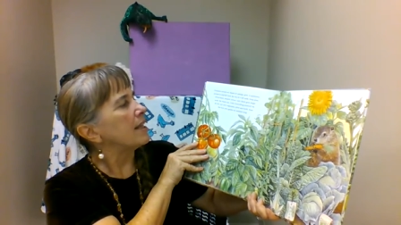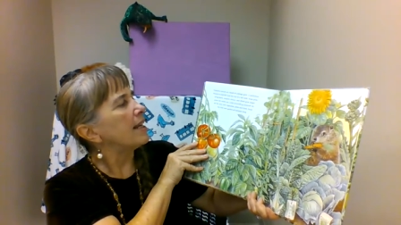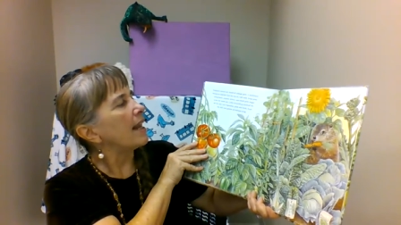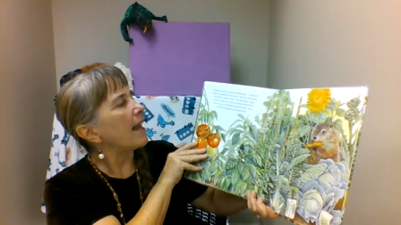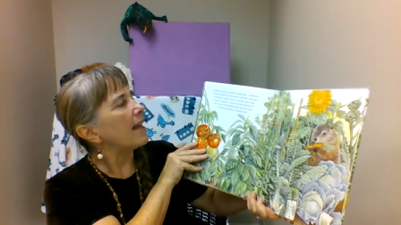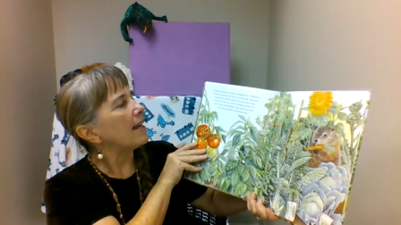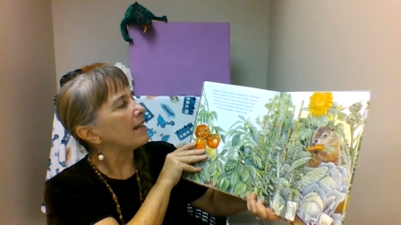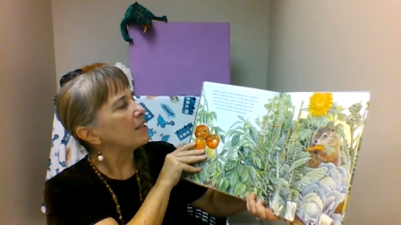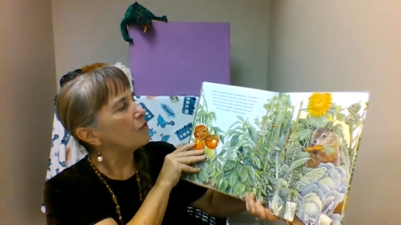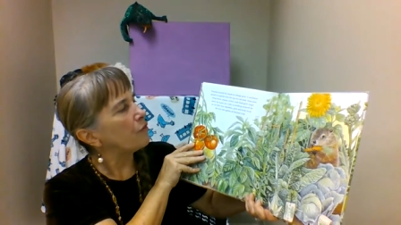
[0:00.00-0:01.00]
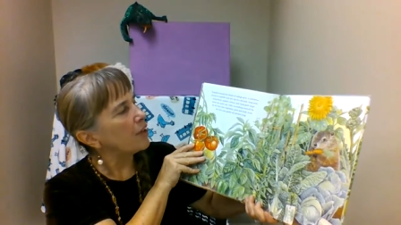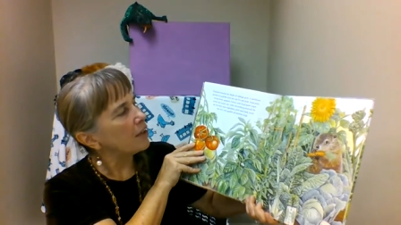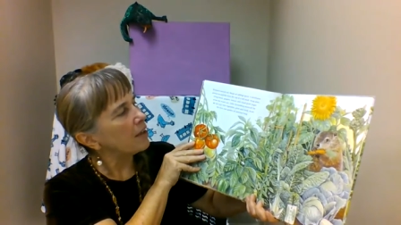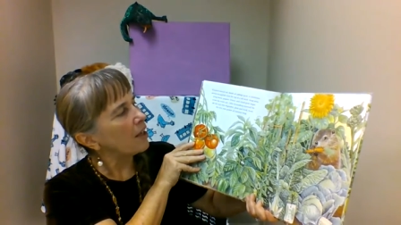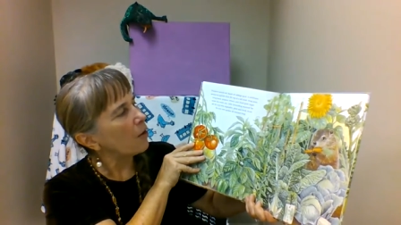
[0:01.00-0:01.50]
He ate his
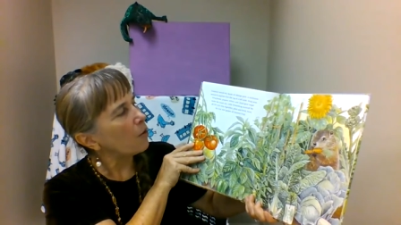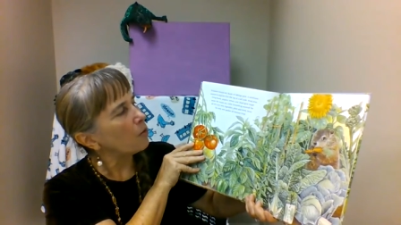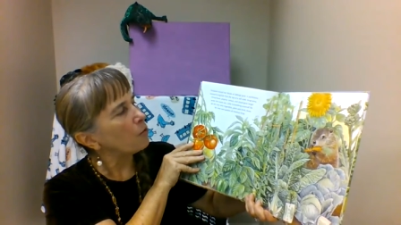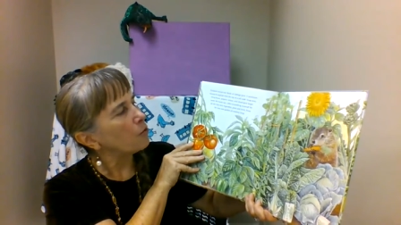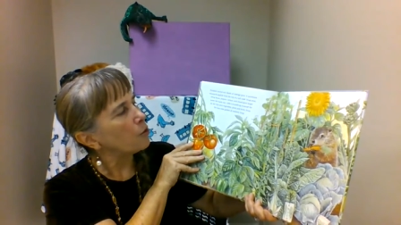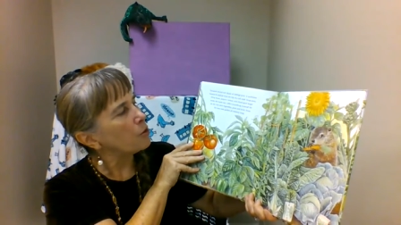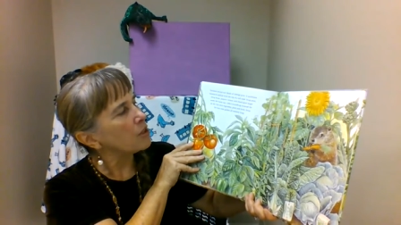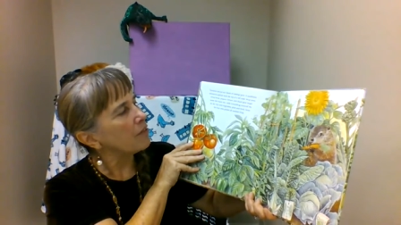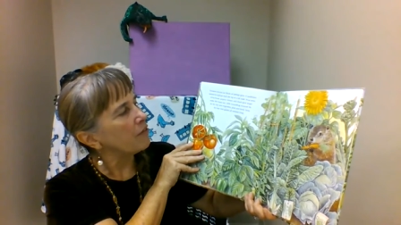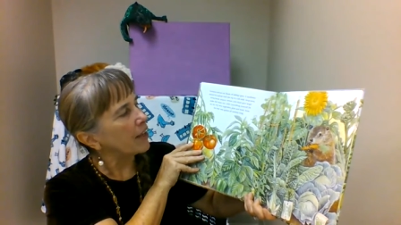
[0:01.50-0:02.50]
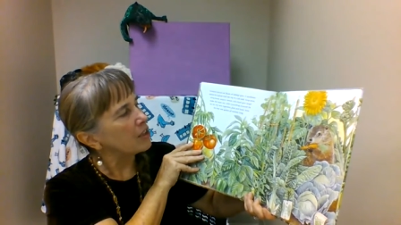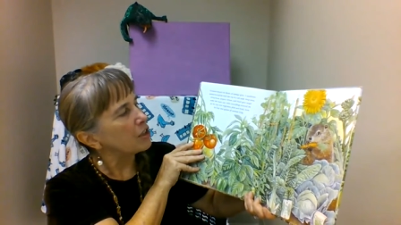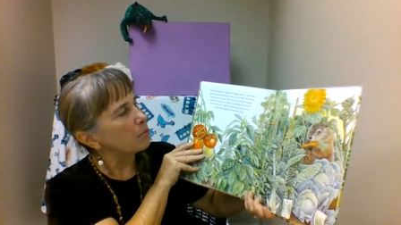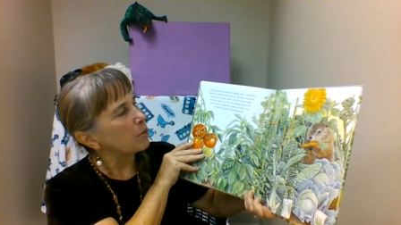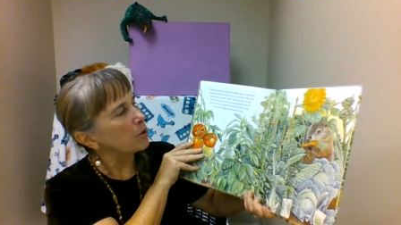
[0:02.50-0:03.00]
very own fruits and
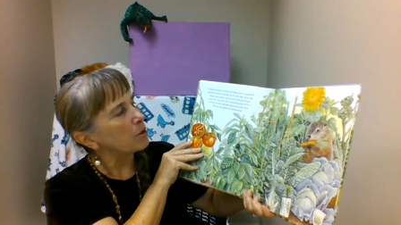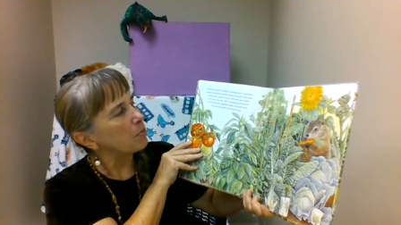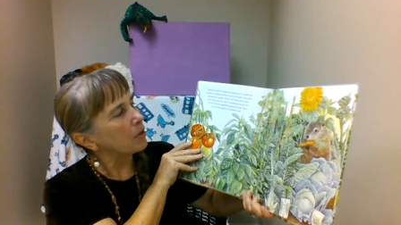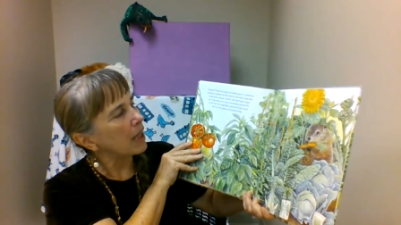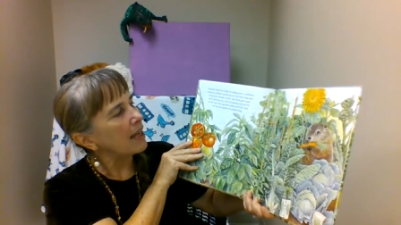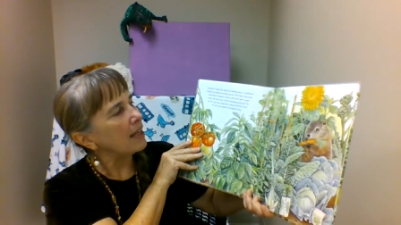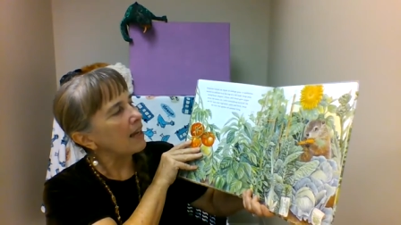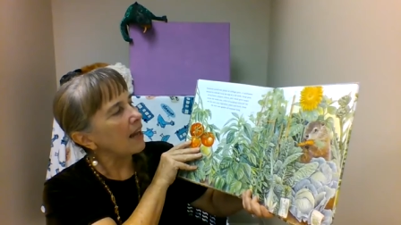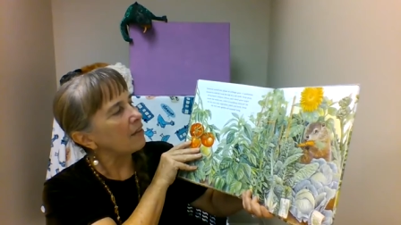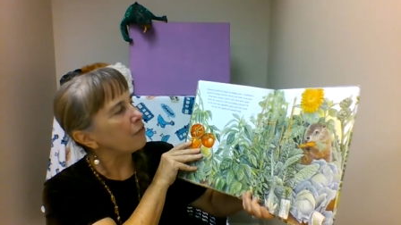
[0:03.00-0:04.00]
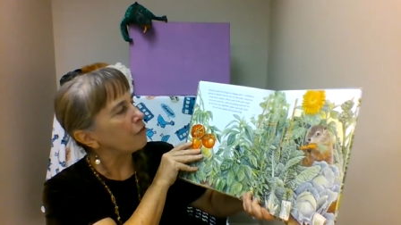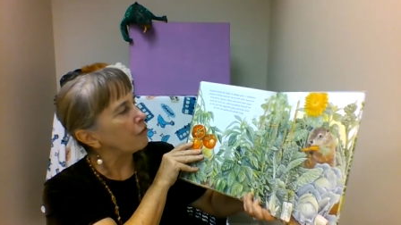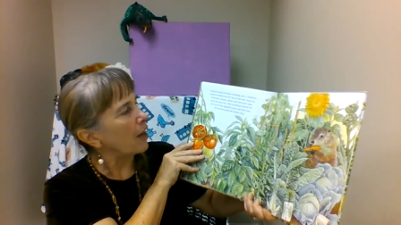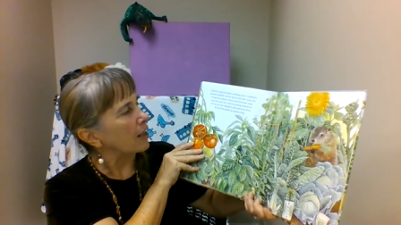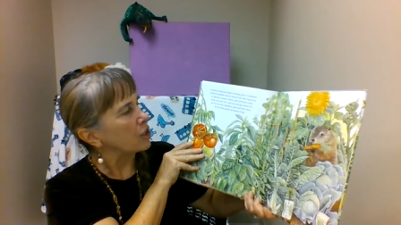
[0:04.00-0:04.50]
vegetables, plain and
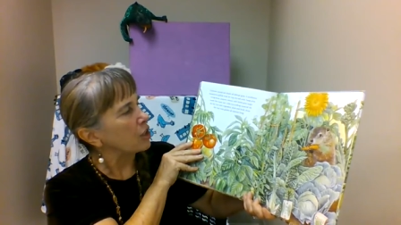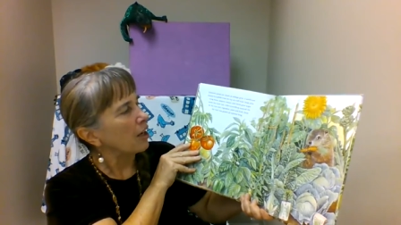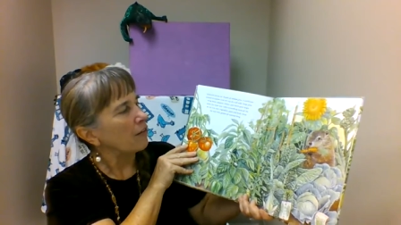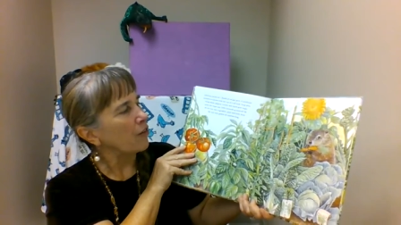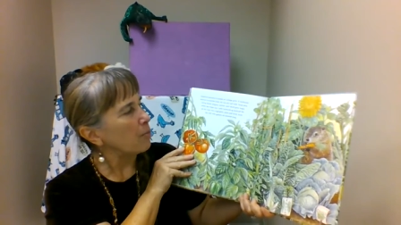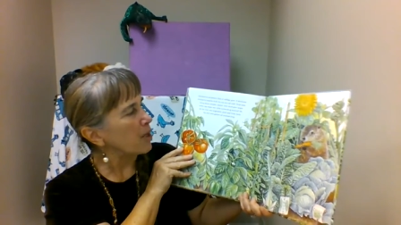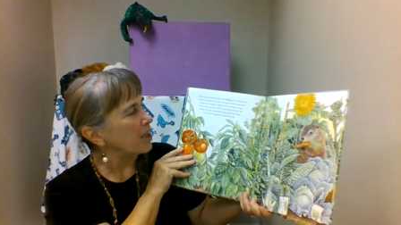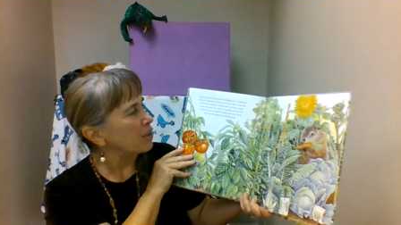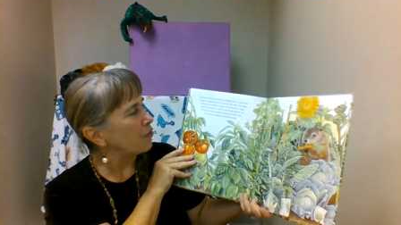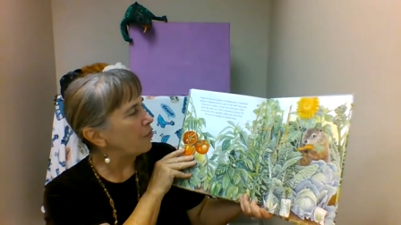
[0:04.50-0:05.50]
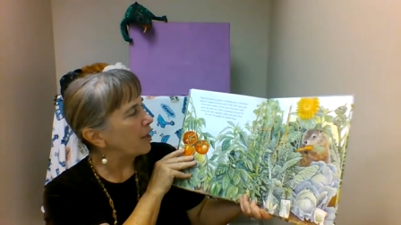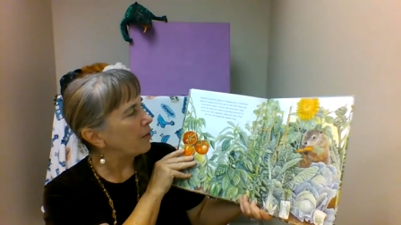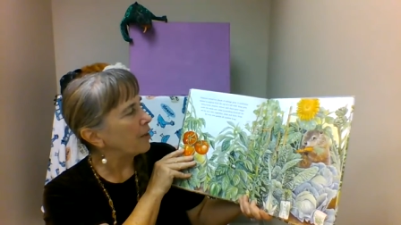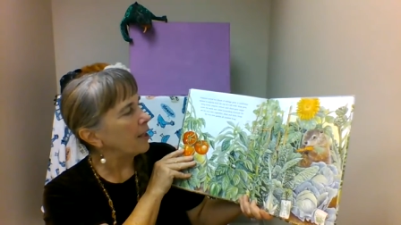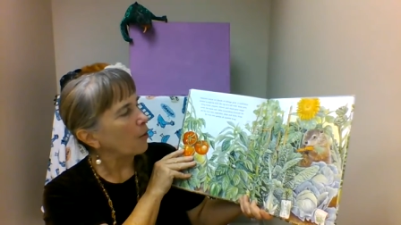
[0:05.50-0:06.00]
fresh, from his
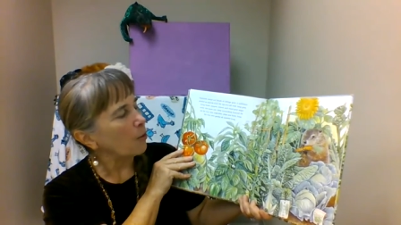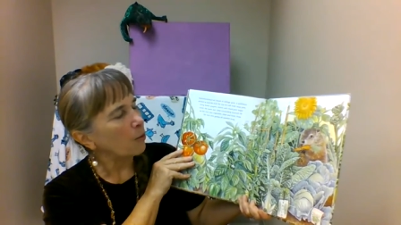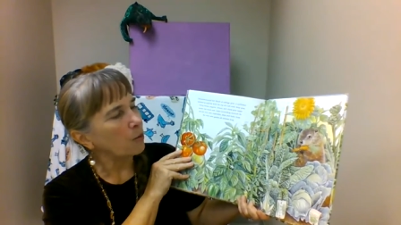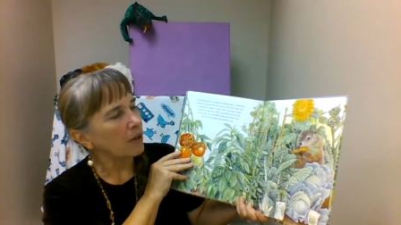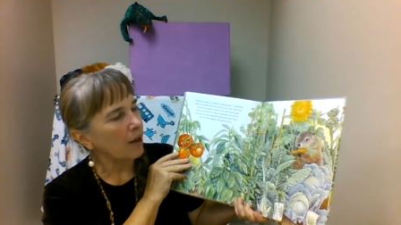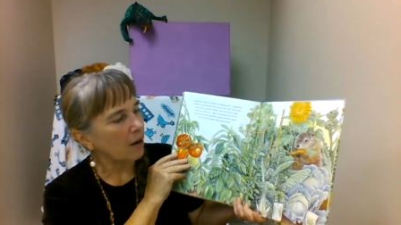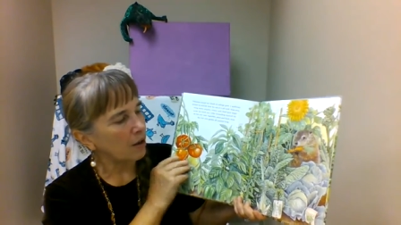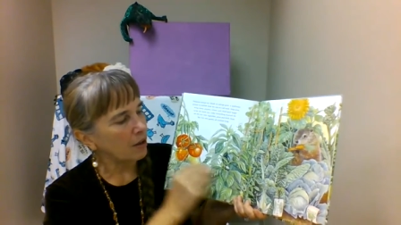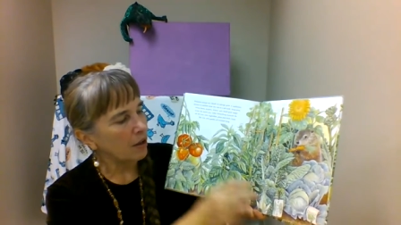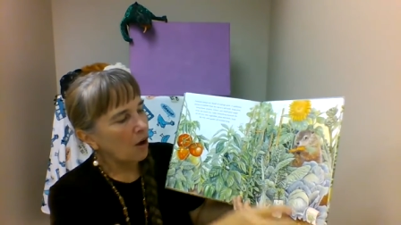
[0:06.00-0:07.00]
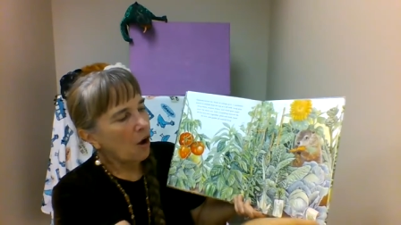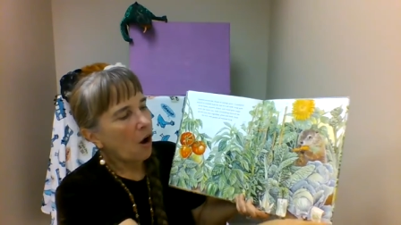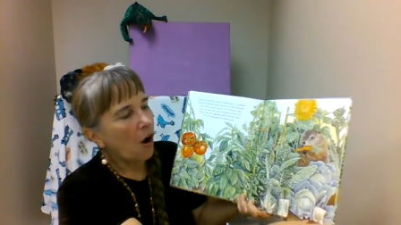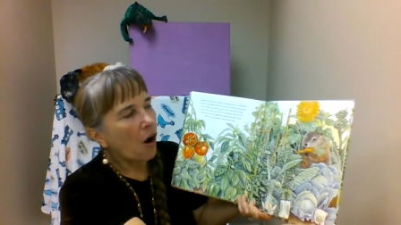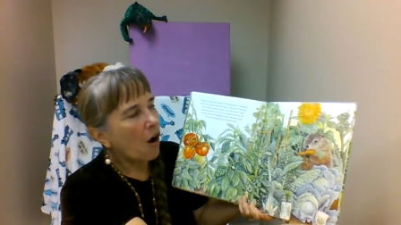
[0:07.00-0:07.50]
very own garden
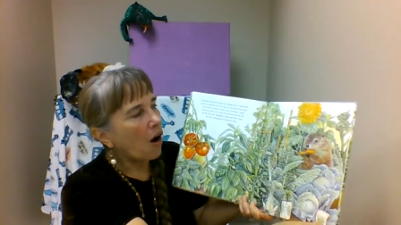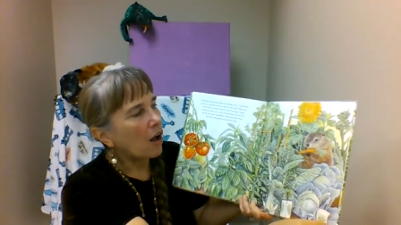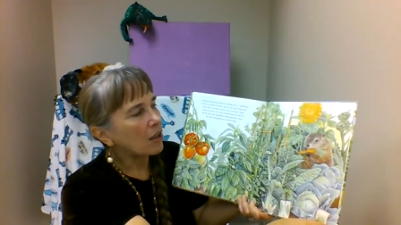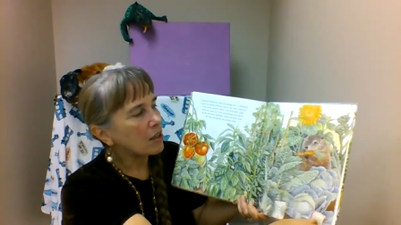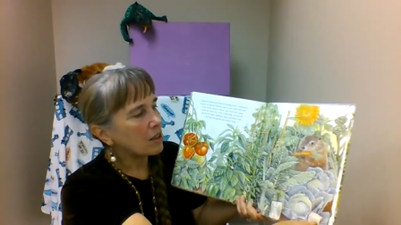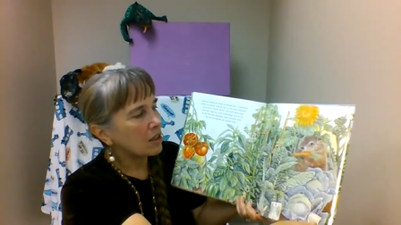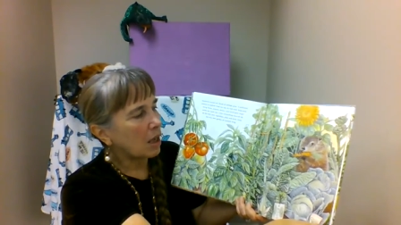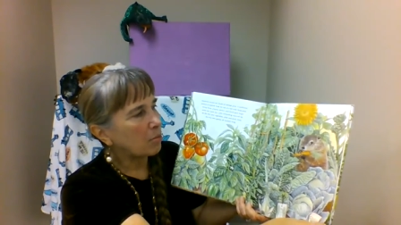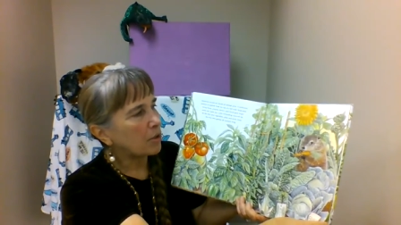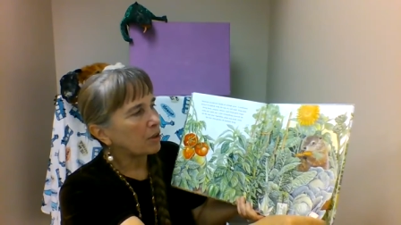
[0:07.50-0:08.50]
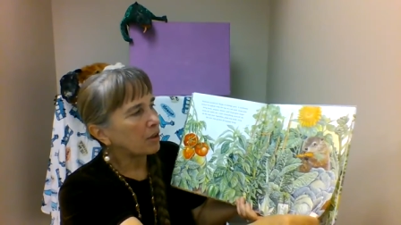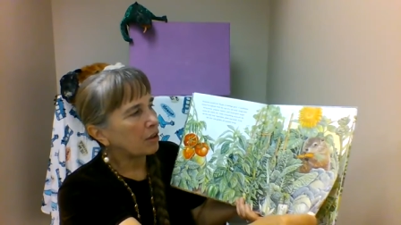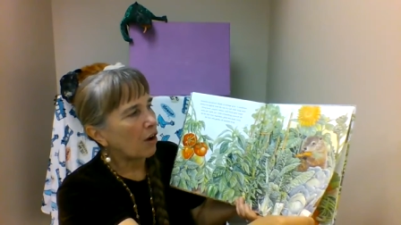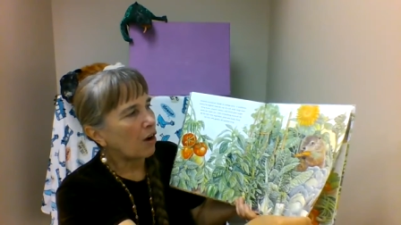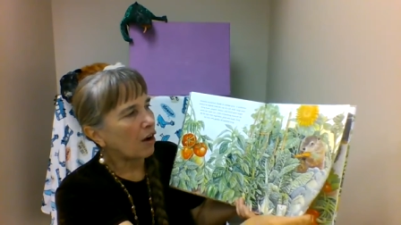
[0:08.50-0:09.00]
all summer
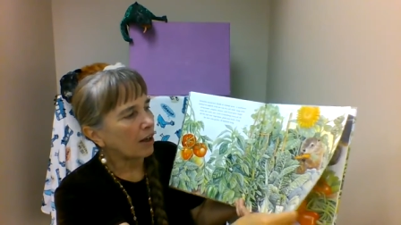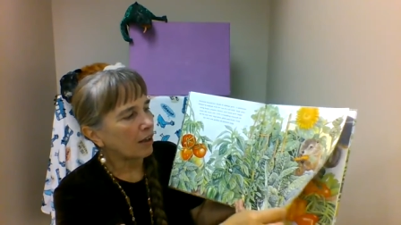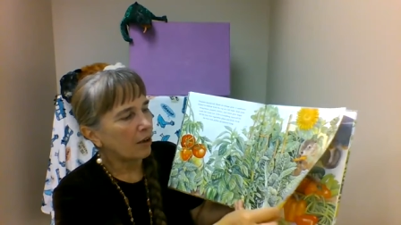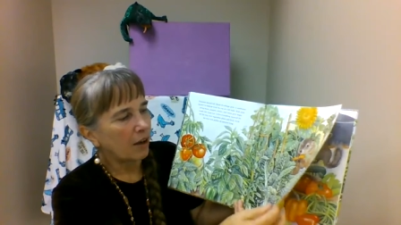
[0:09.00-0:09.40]
long